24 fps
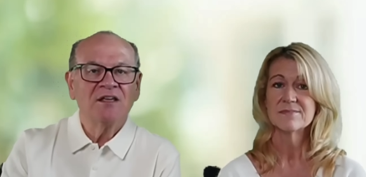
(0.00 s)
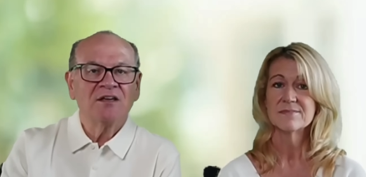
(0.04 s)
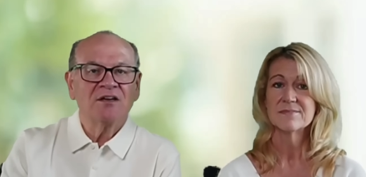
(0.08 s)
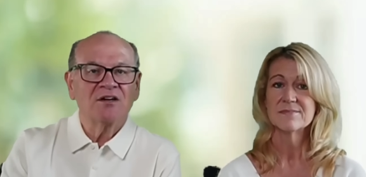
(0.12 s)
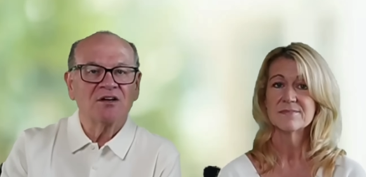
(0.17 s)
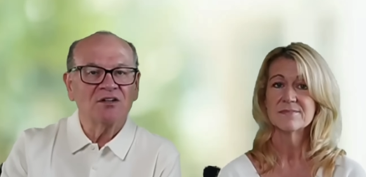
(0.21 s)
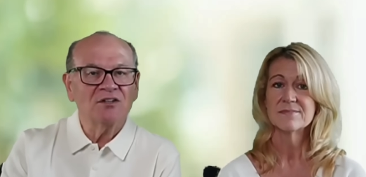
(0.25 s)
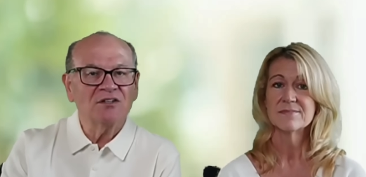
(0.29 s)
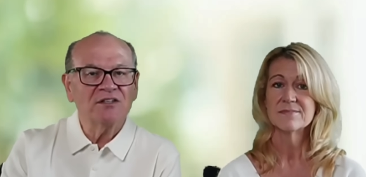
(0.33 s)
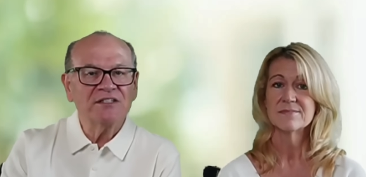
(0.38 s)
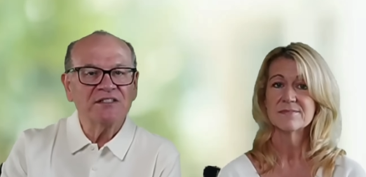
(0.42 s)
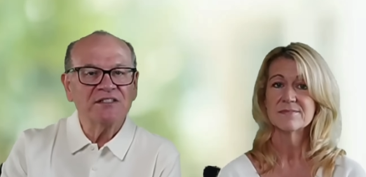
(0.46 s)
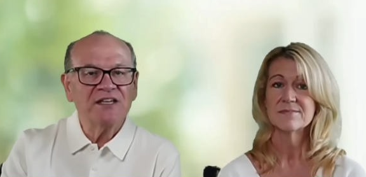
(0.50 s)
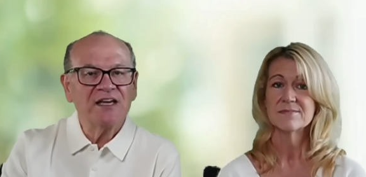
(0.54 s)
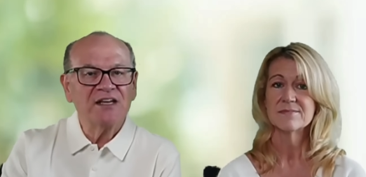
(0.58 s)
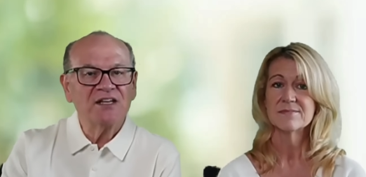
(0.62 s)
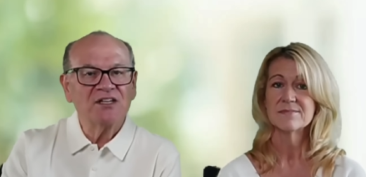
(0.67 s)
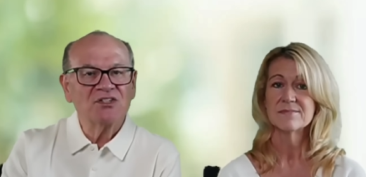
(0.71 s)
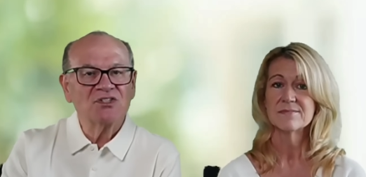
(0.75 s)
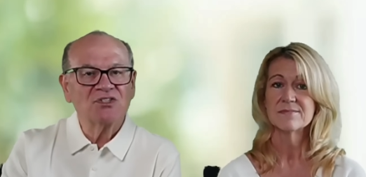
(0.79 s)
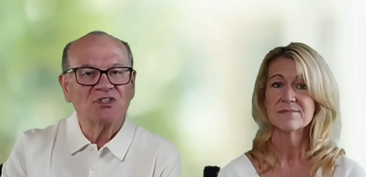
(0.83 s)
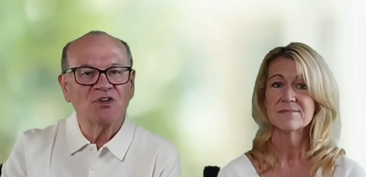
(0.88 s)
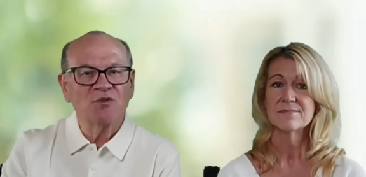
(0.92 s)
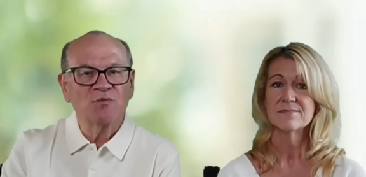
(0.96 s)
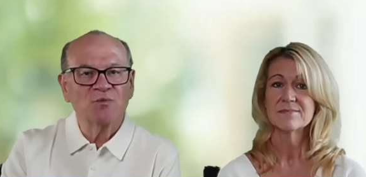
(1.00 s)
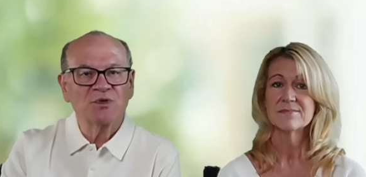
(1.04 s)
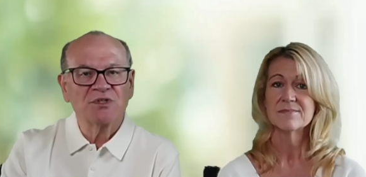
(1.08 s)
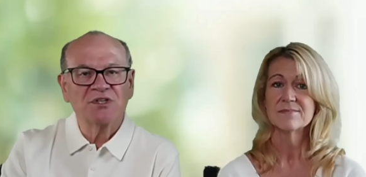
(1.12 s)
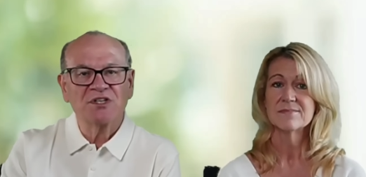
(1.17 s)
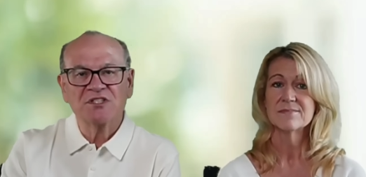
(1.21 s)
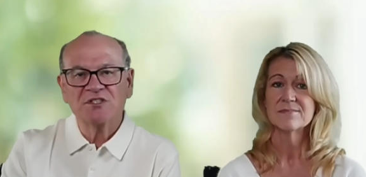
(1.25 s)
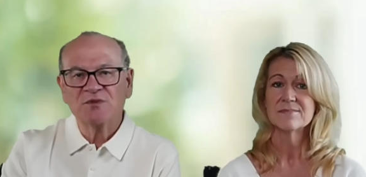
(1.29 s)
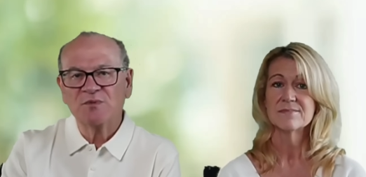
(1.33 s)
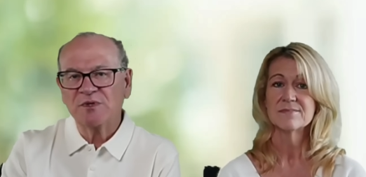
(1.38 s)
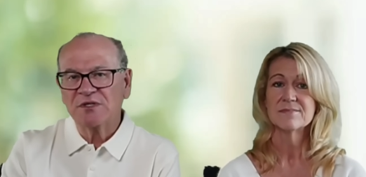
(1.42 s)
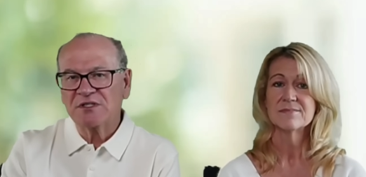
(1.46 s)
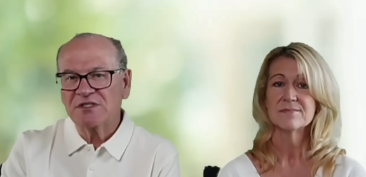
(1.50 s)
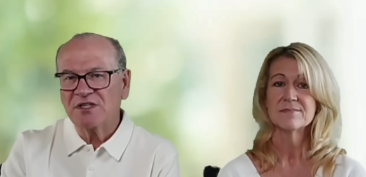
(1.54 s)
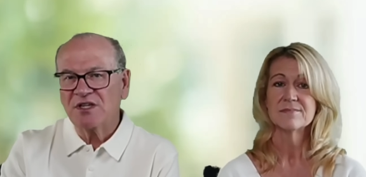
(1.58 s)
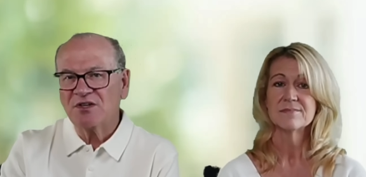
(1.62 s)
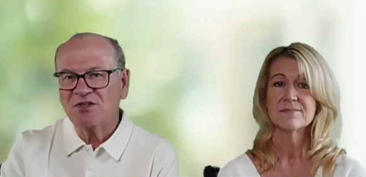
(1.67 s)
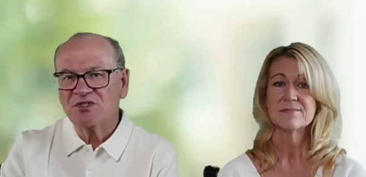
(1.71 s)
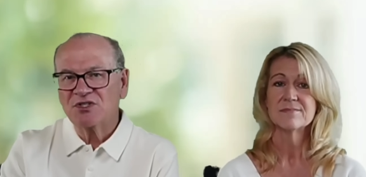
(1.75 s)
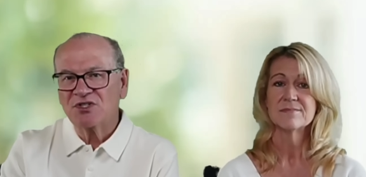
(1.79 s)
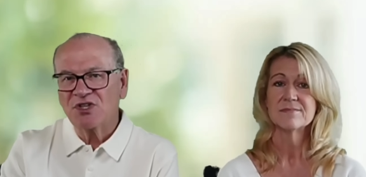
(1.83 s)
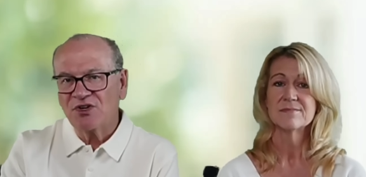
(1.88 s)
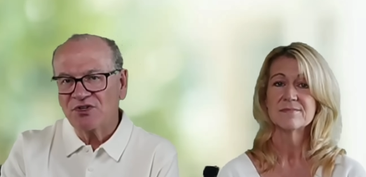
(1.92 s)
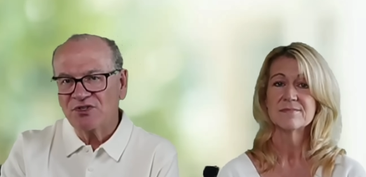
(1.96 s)
Speaker 1: Early data showed participants
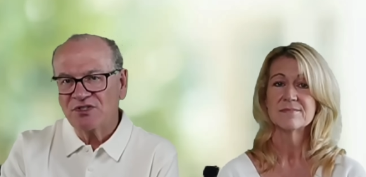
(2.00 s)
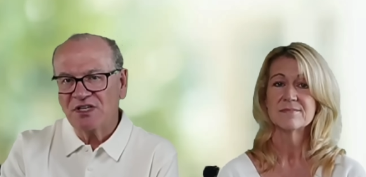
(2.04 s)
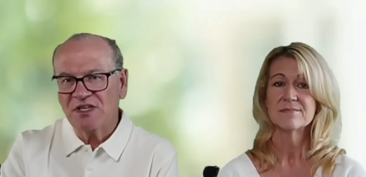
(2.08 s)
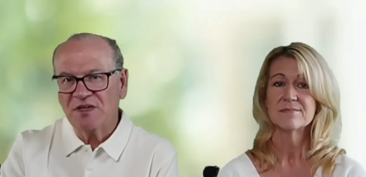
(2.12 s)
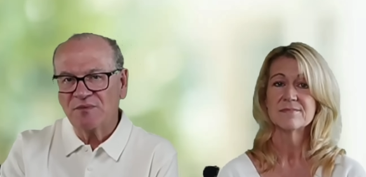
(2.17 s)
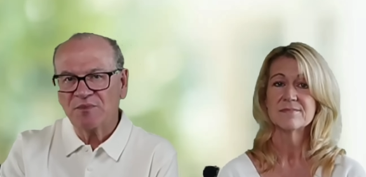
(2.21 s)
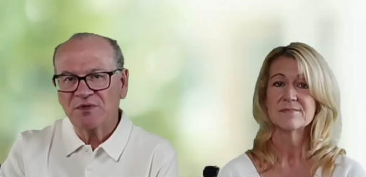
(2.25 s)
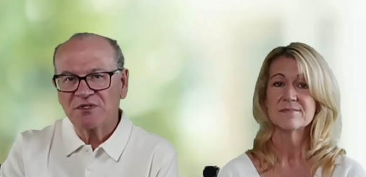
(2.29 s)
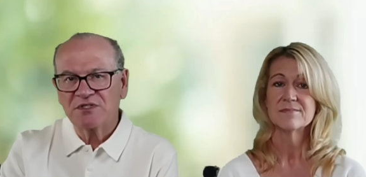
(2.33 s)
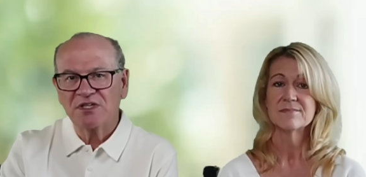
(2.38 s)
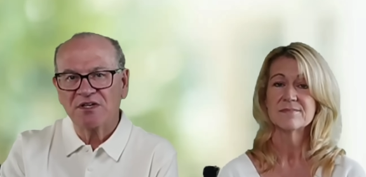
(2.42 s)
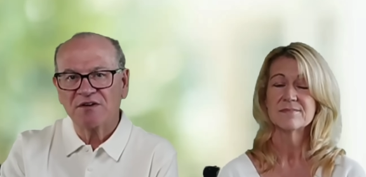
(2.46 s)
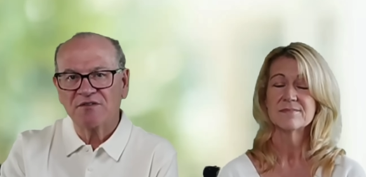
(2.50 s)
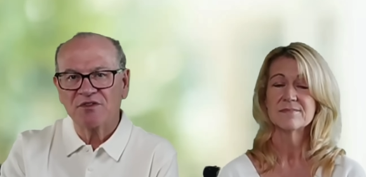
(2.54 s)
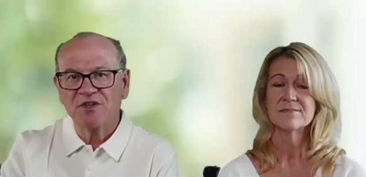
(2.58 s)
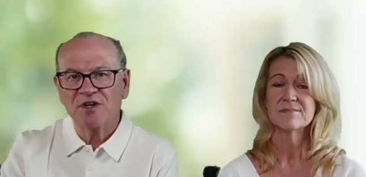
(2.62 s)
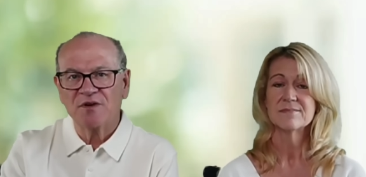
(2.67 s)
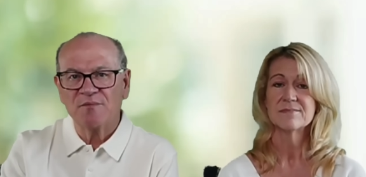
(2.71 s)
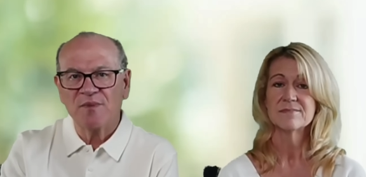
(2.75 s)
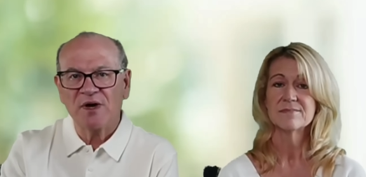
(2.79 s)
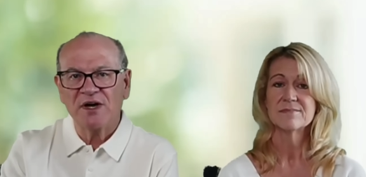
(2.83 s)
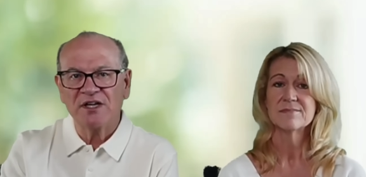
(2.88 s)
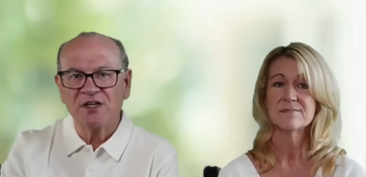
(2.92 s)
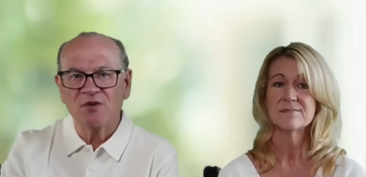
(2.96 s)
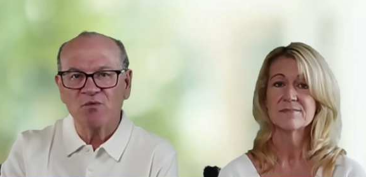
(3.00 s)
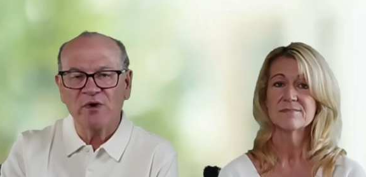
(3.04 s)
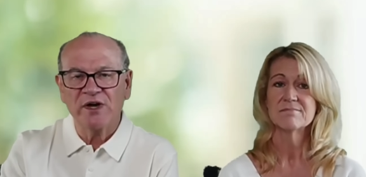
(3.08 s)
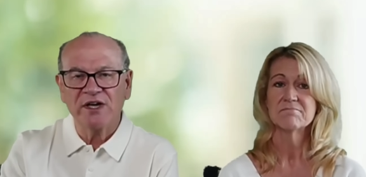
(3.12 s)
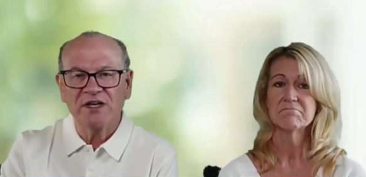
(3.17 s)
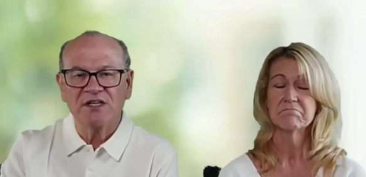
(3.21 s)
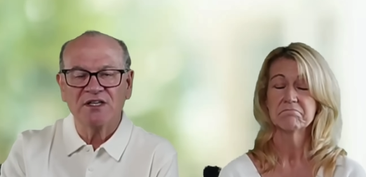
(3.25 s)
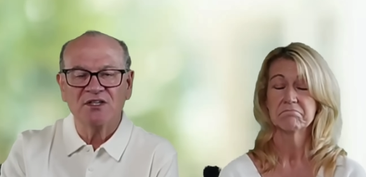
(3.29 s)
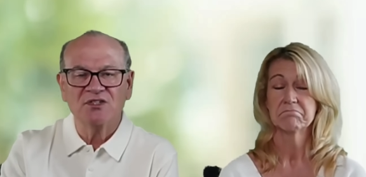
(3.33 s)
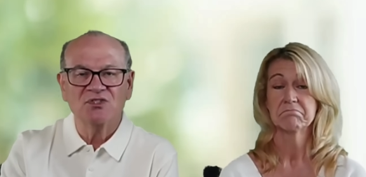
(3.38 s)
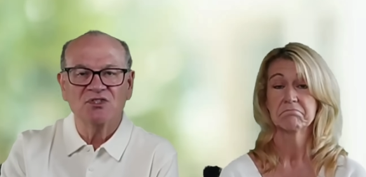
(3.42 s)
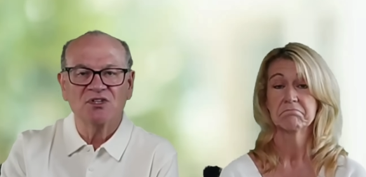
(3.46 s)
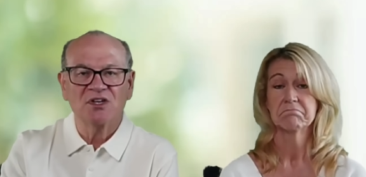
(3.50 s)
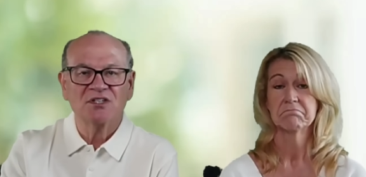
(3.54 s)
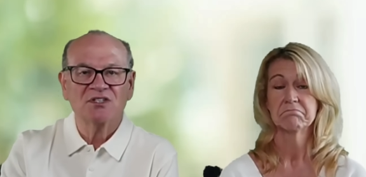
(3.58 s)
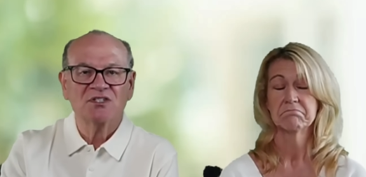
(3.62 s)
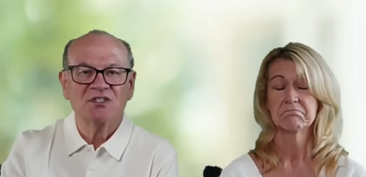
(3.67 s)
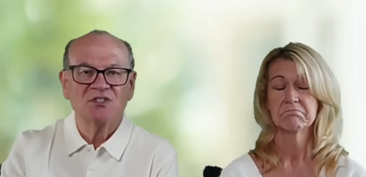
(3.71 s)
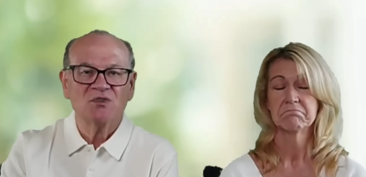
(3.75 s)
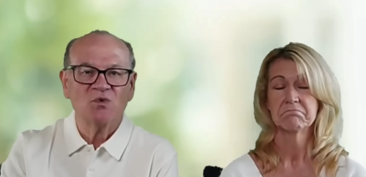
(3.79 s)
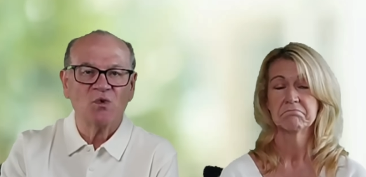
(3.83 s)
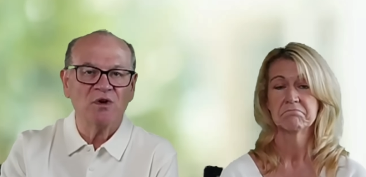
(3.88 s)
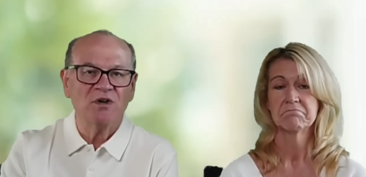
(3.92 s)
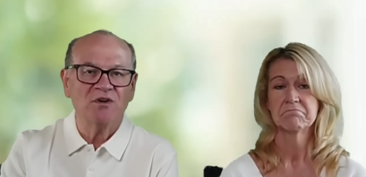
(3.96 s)
lost 13% of their body weight in just
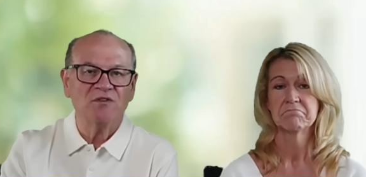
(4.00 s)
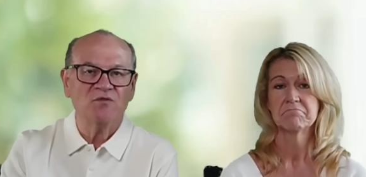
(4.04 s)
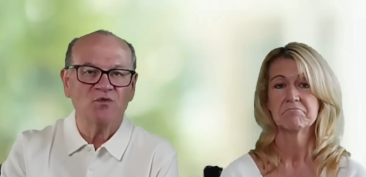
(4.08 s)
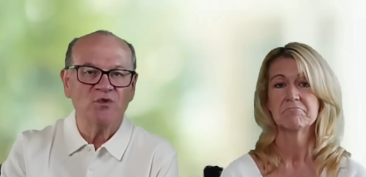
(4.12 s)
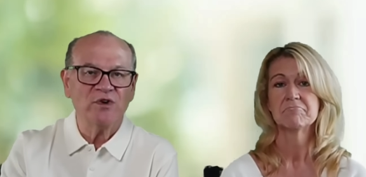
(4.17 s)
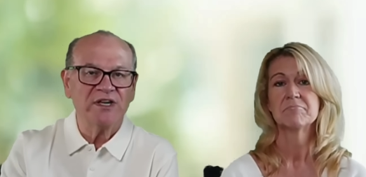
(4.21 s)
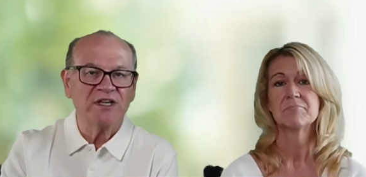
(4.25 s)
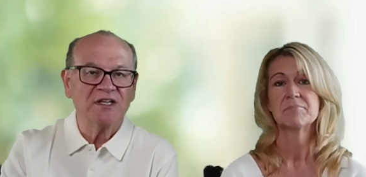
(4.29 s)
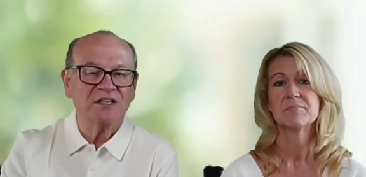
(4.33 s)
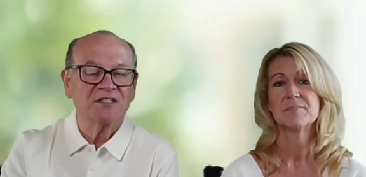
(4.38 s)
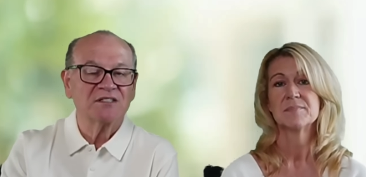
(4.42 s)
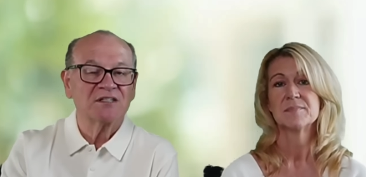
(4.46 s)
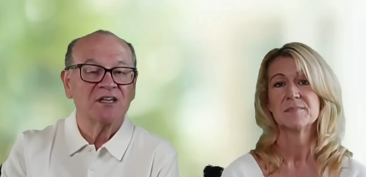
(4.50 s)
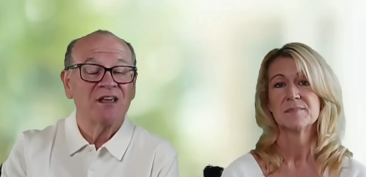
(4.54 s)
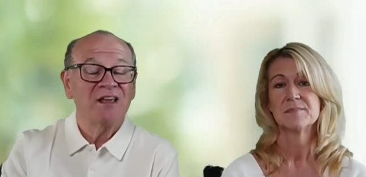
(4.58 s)
12 weeks.